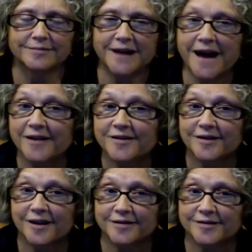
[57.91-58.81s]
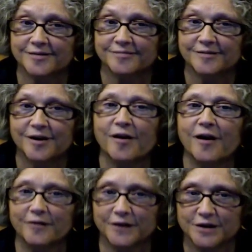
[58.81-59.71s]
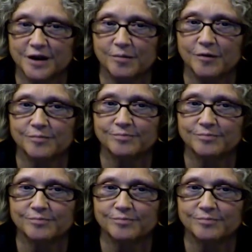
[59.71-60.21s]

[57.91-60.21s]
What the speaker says: tax cuts are off the table.